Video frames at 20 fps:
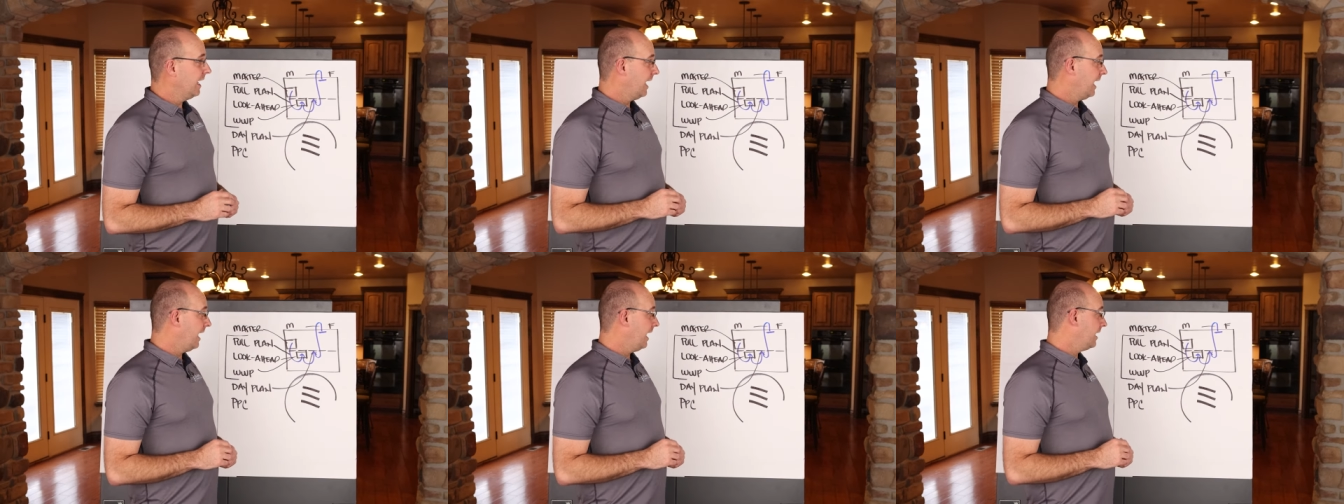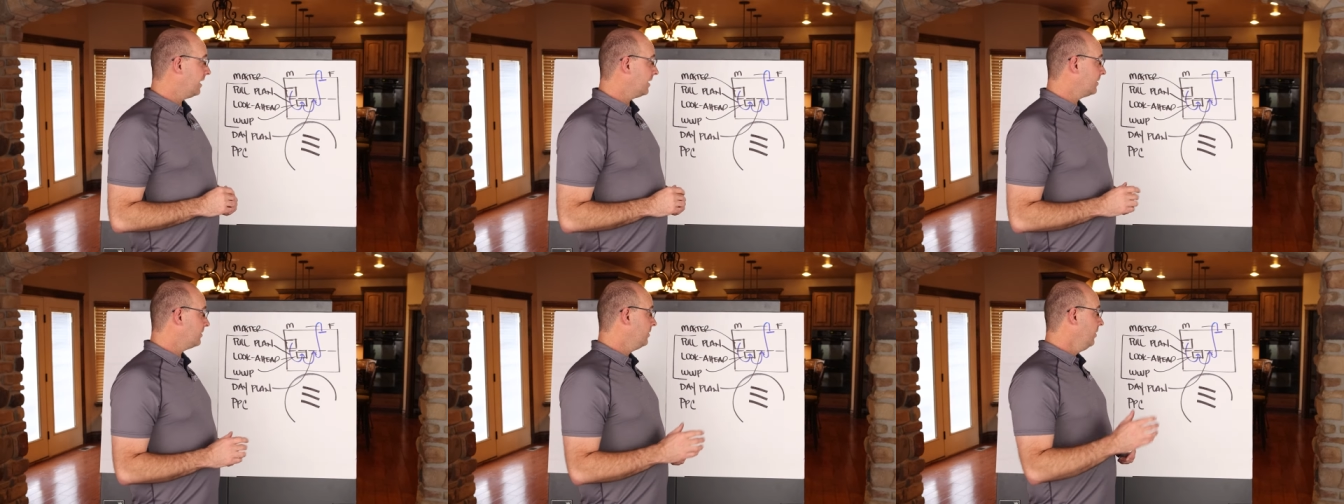
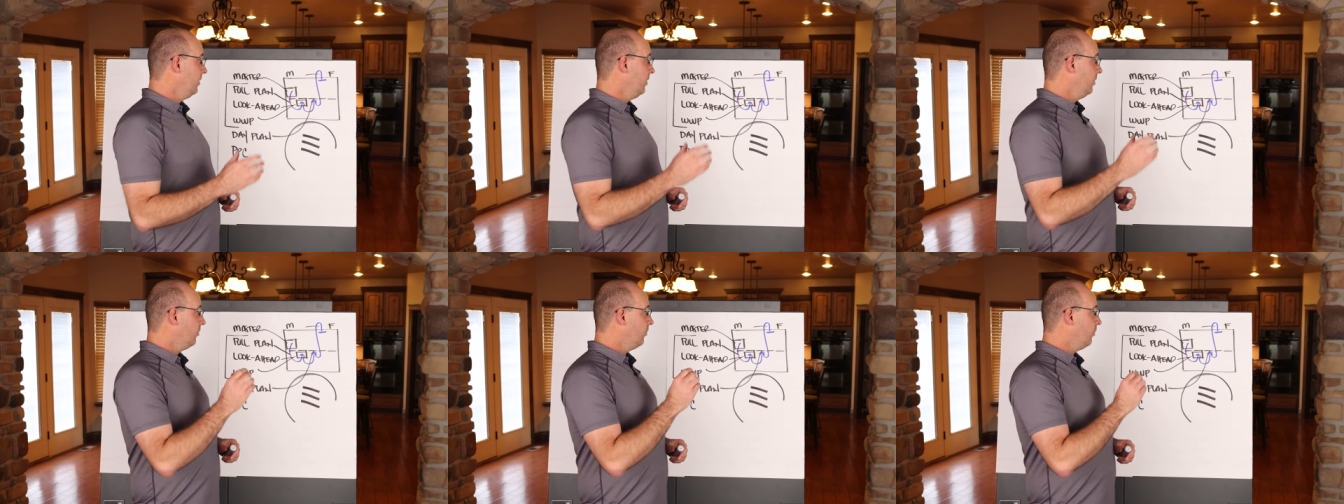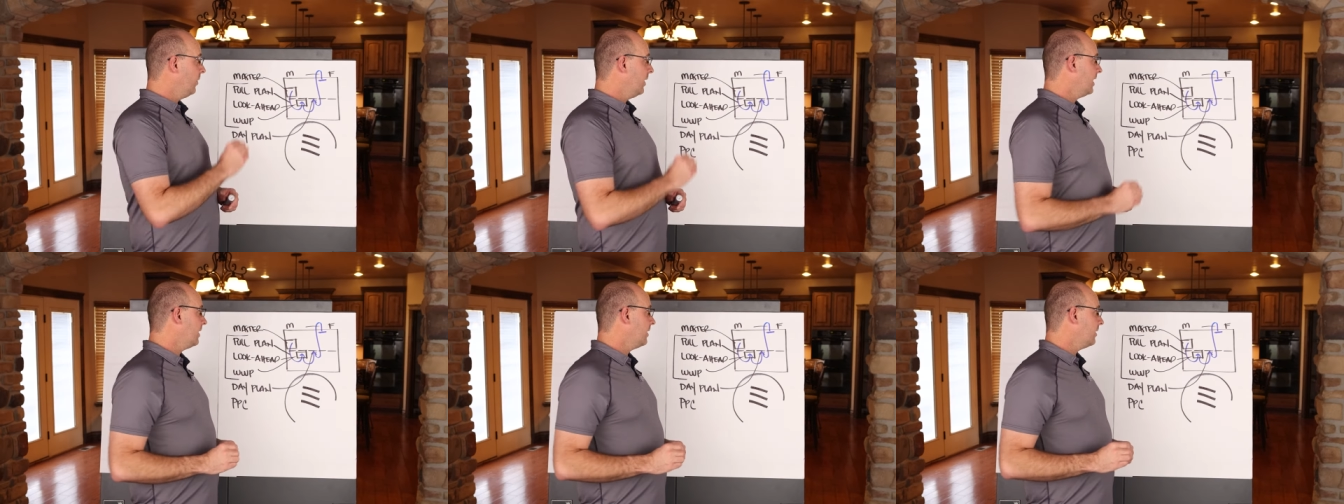and
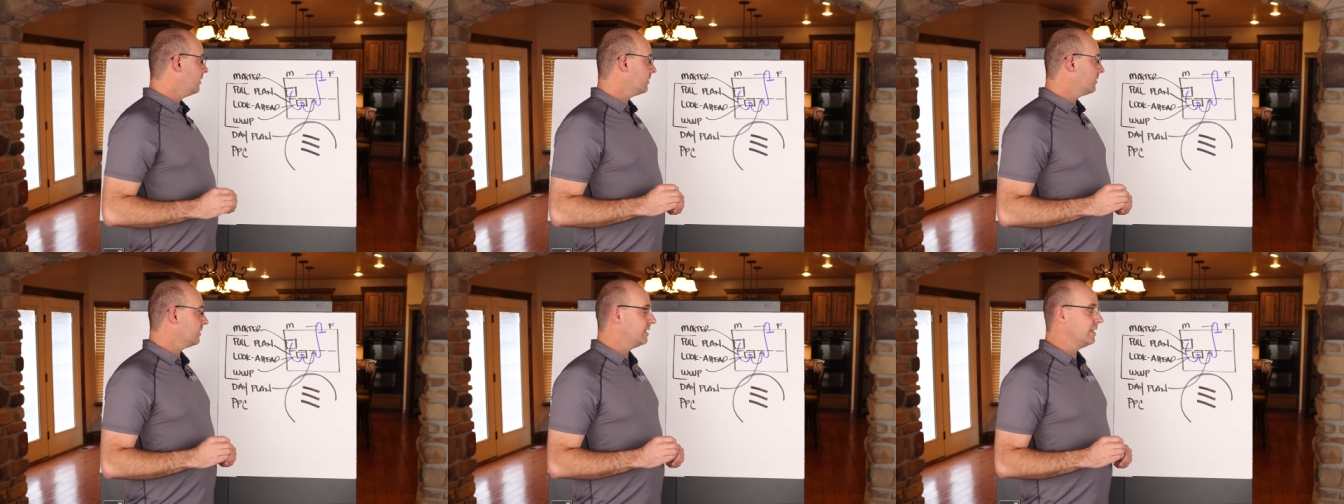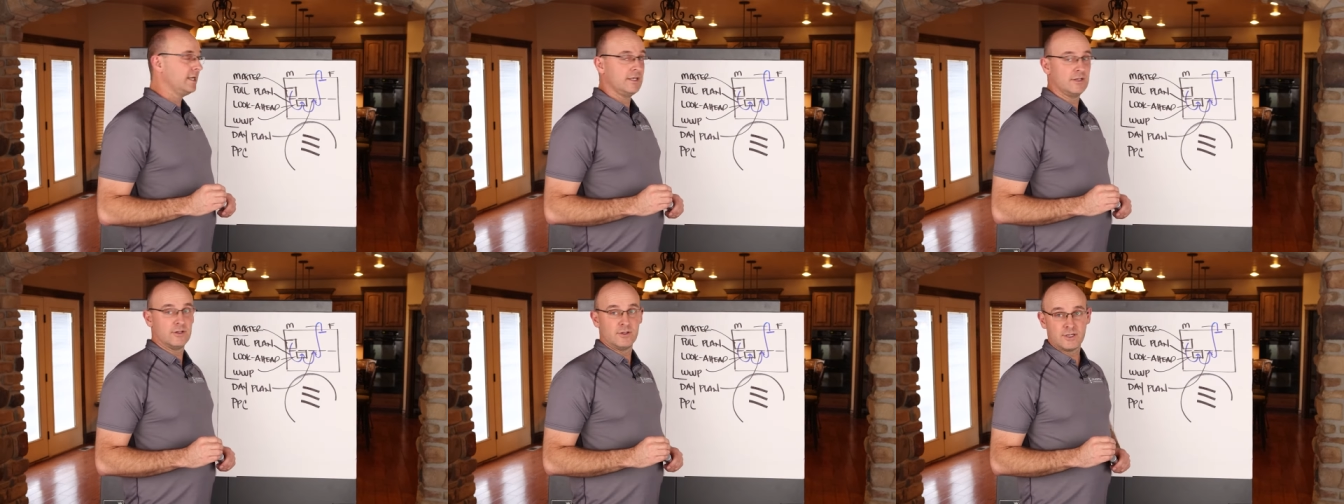where
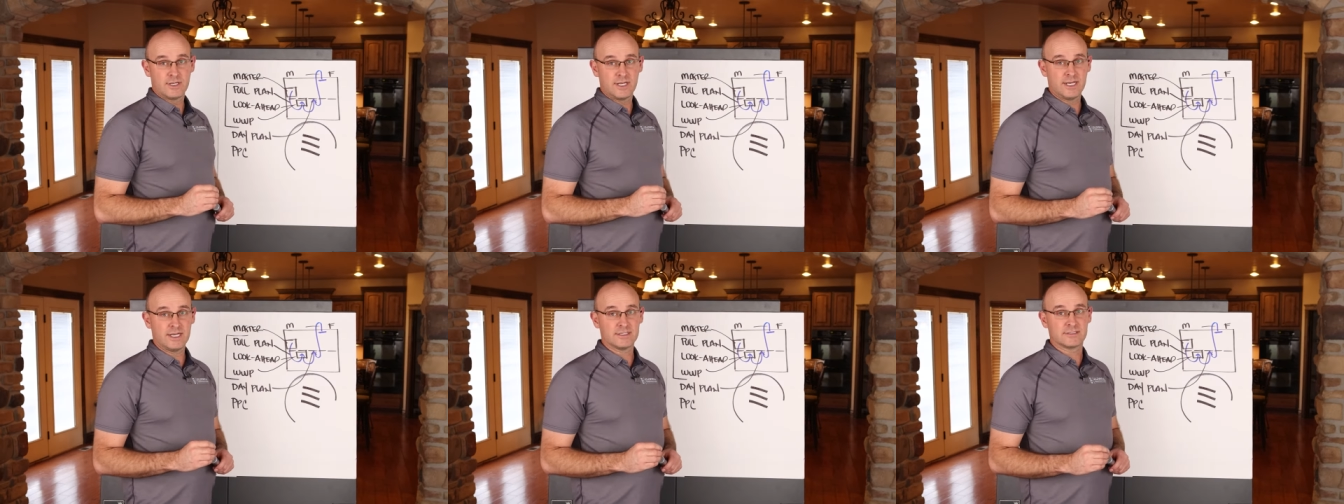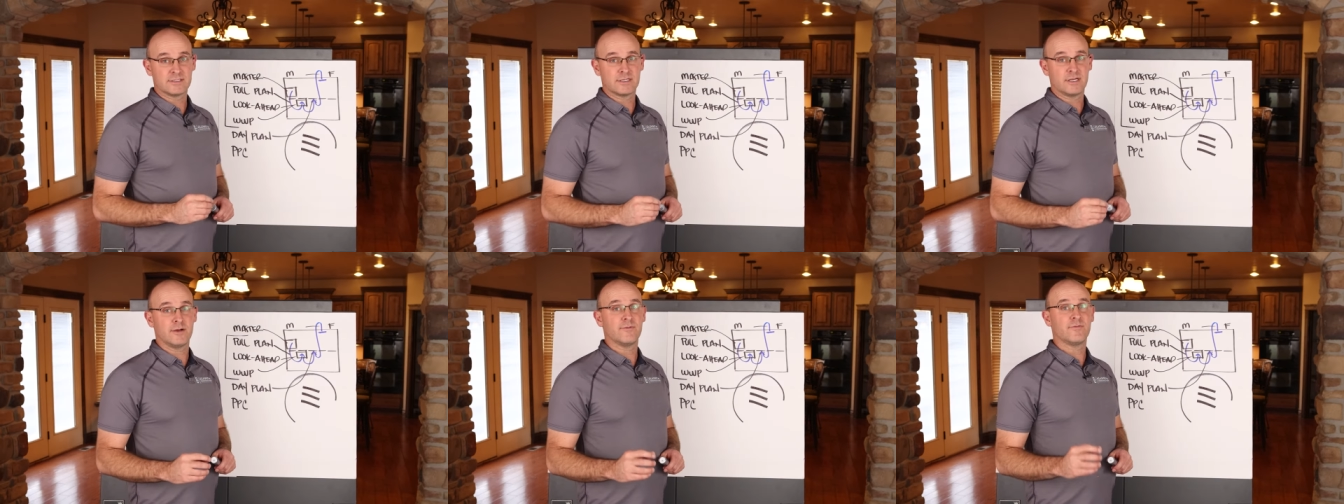the look
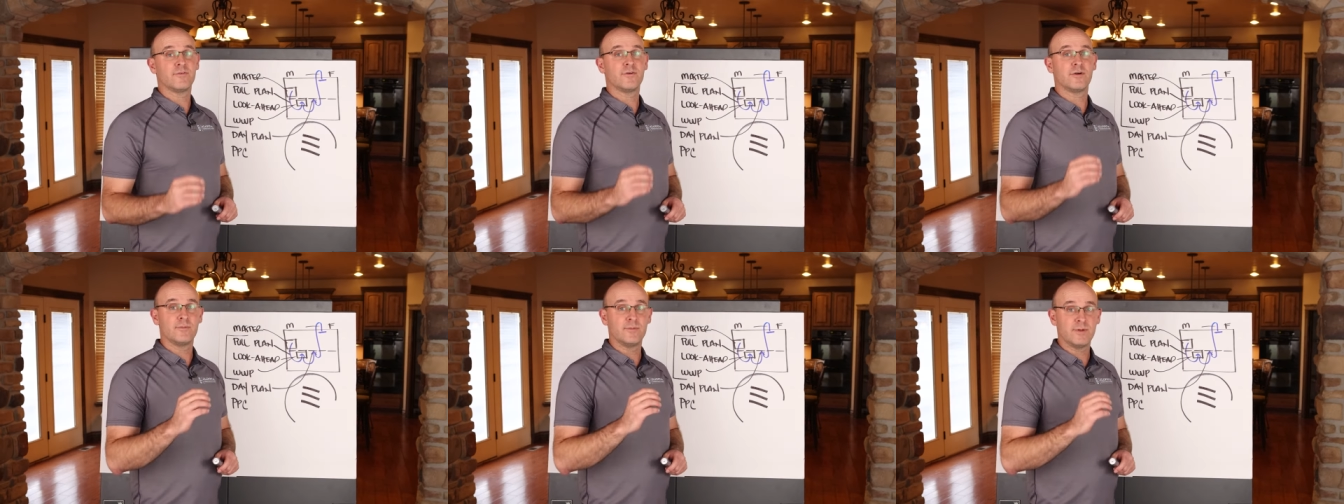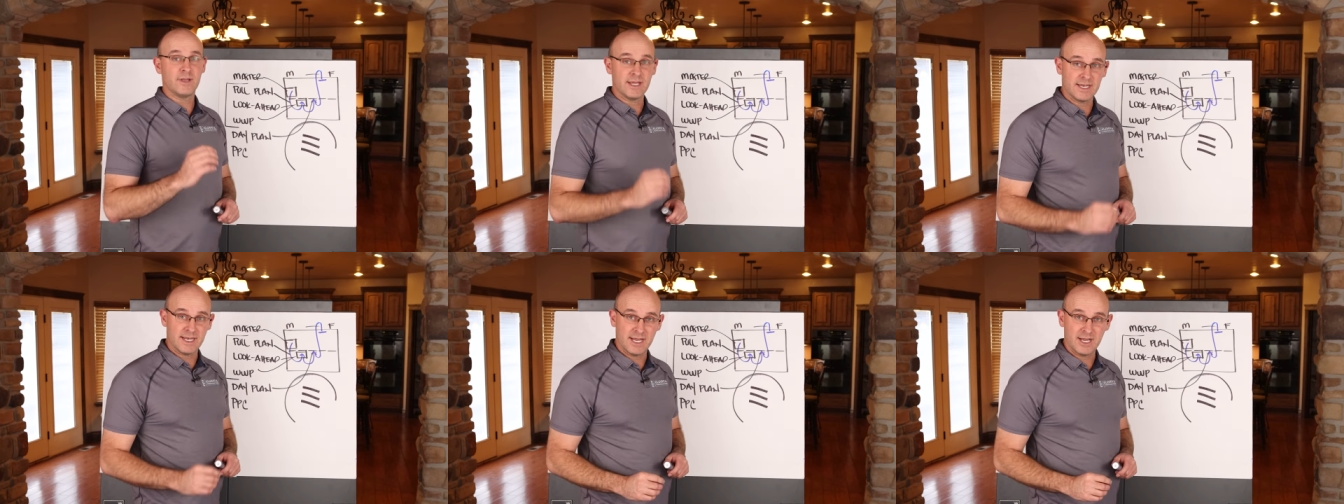aheads come from
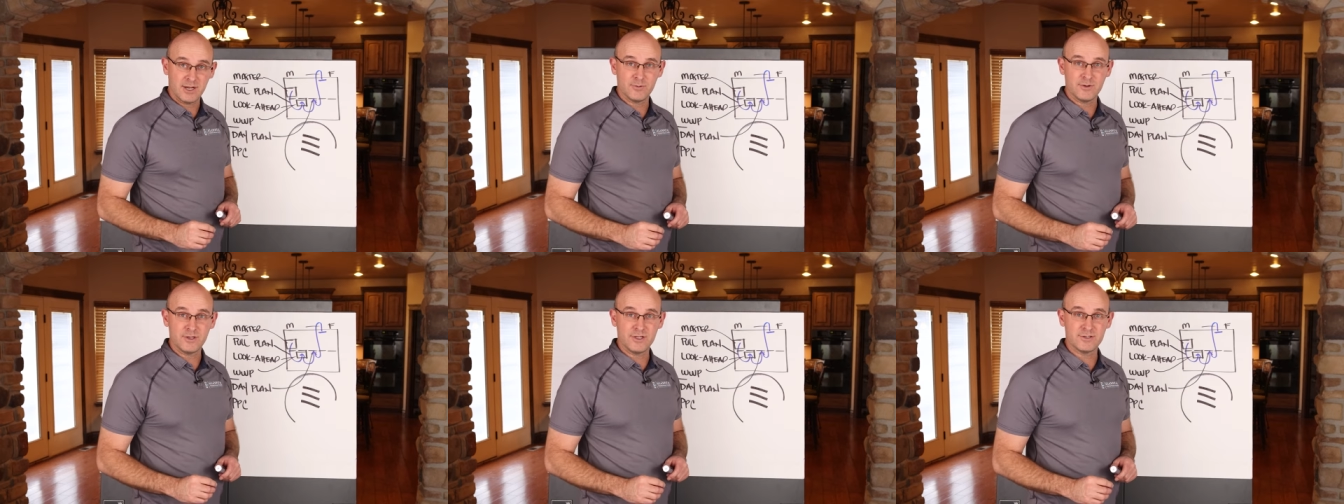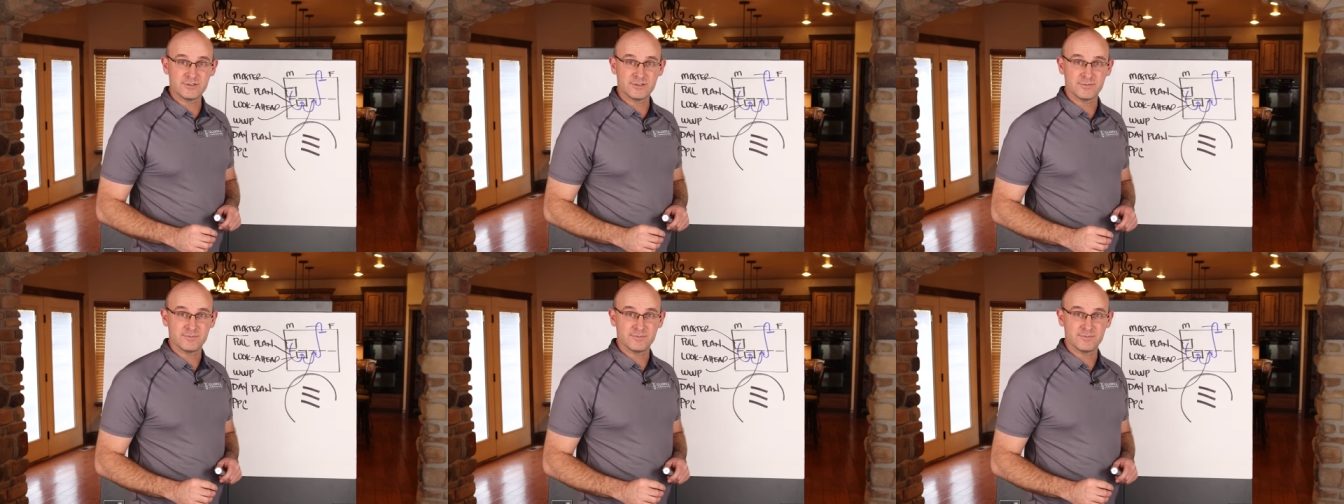and how we use